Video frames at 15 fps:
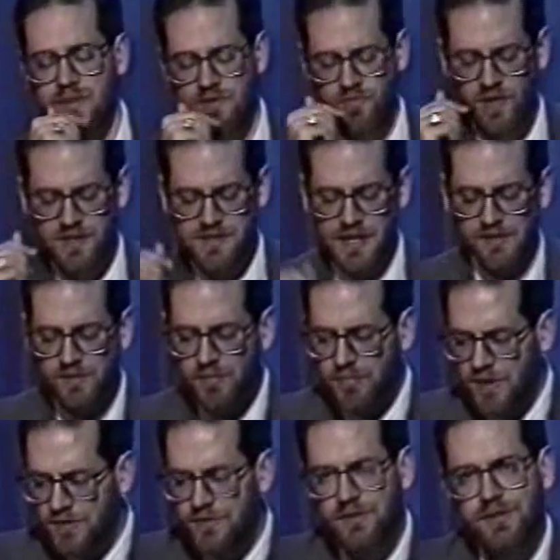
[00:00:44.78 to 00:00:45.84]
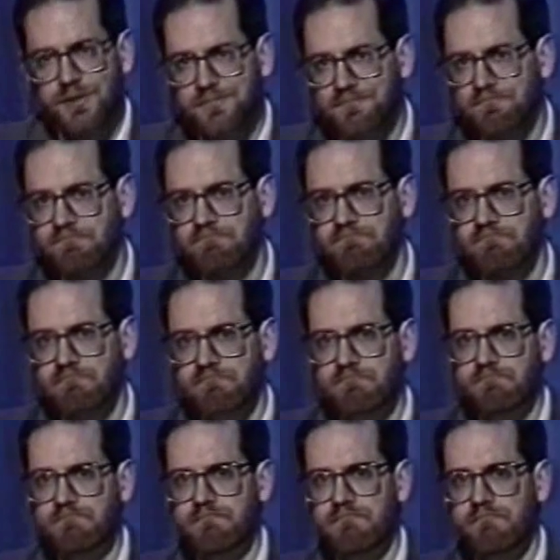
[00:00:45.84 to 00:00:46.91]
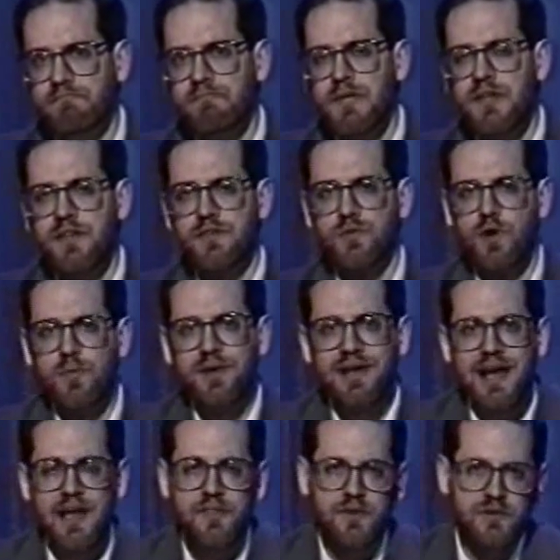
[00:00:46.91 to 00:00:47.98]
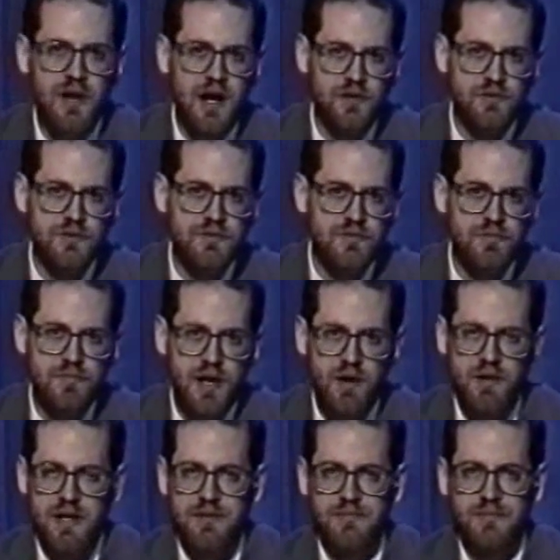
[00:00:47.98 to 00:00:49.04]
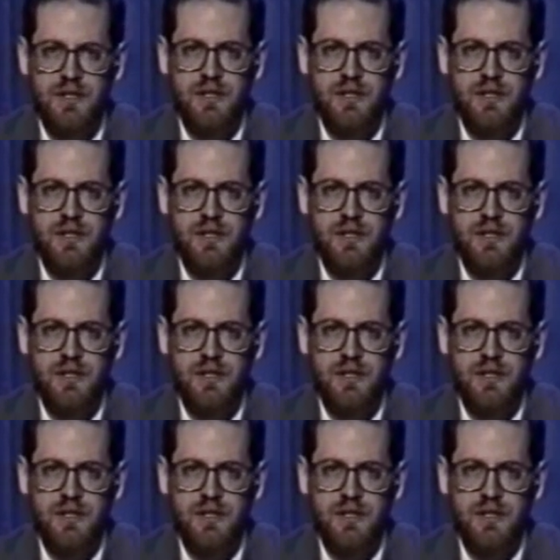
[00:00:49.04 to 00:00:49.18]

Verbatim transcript: My friends, I submit to you that the Roman Catholic doctrines of Mary